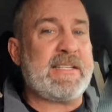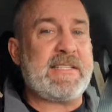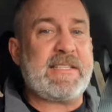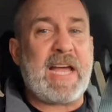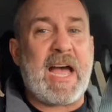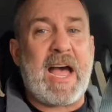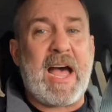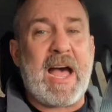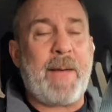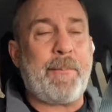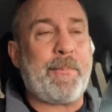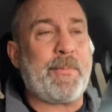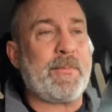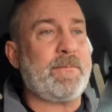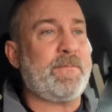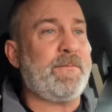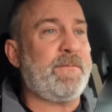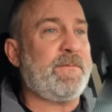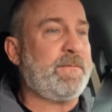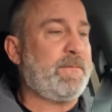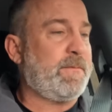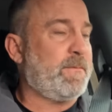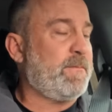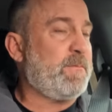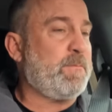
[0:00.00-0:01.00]
a top,
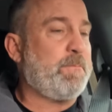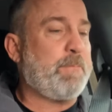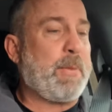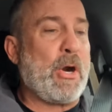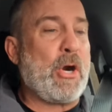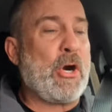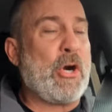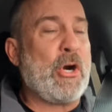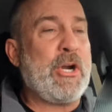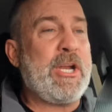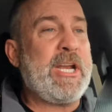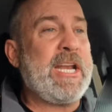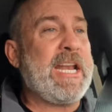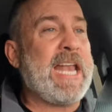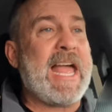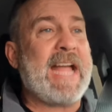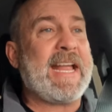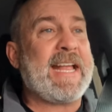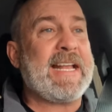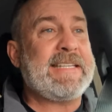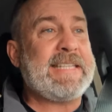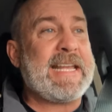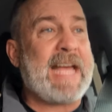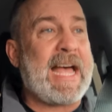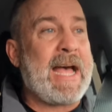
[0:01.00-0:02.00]
purring
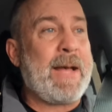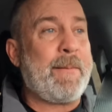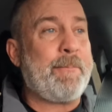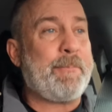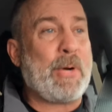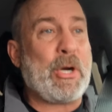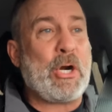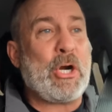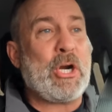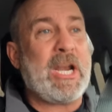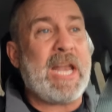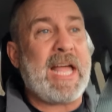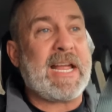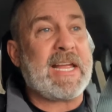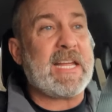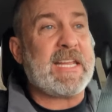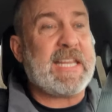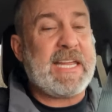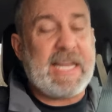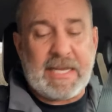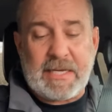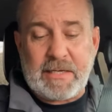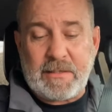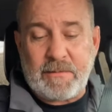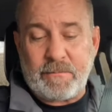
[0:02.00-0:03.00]
like a top, purring like a
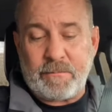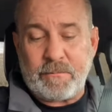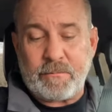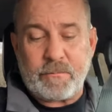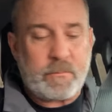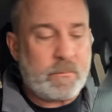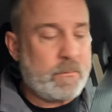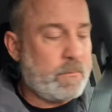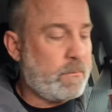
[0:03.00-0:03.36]
kitten.